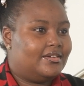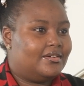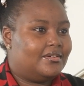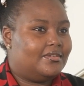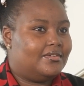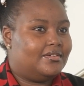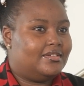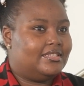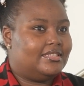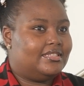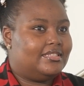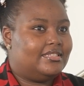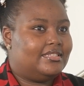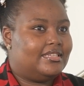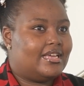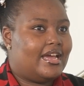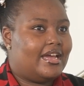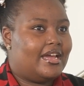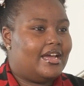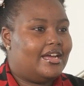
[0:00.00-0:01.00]
because
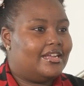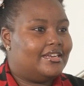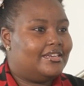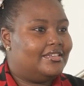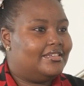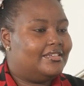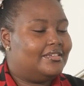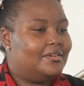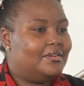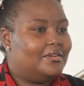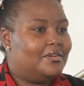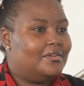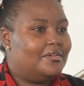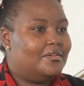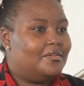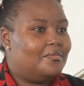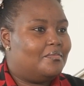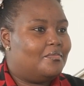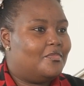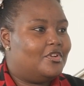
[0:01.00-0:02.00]
I had
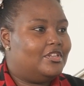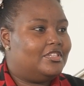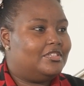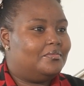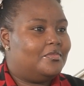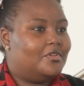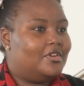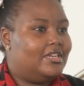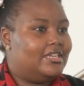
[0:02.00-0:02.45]
multiple